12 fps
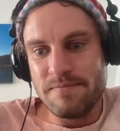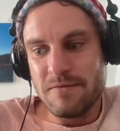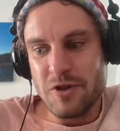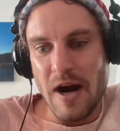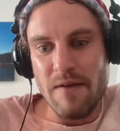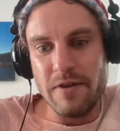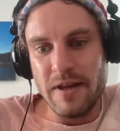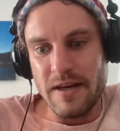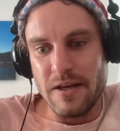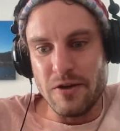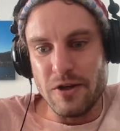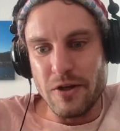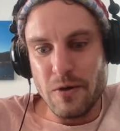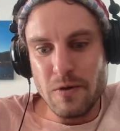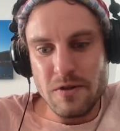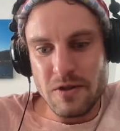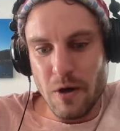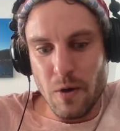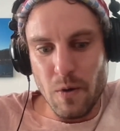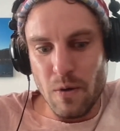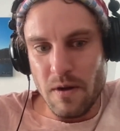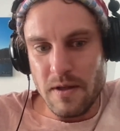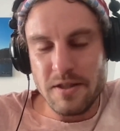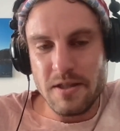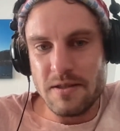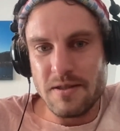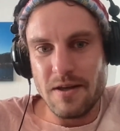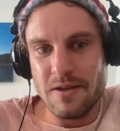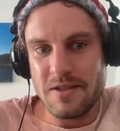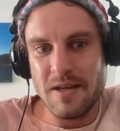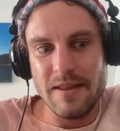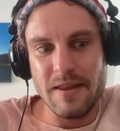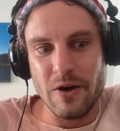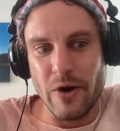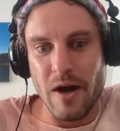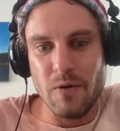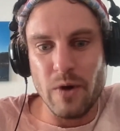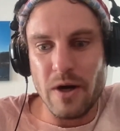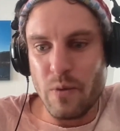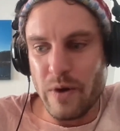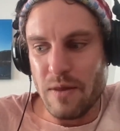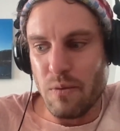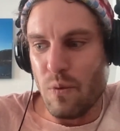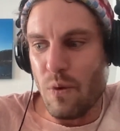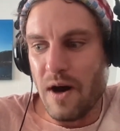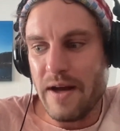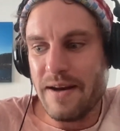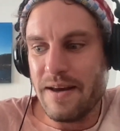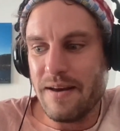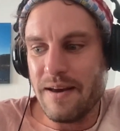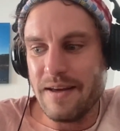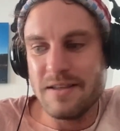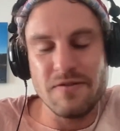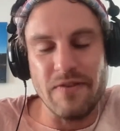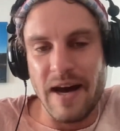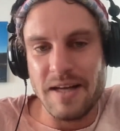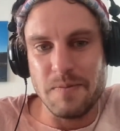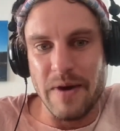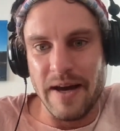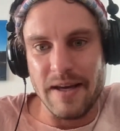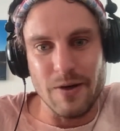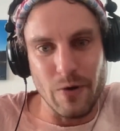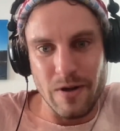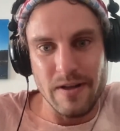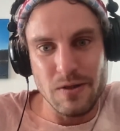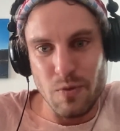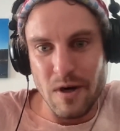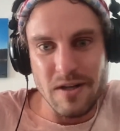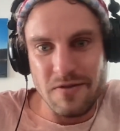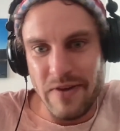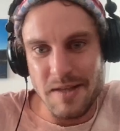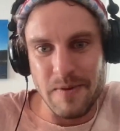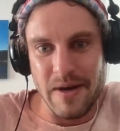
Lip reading: travel that you do. So let's just set the groundwork with what is fast packing, or at least what is fast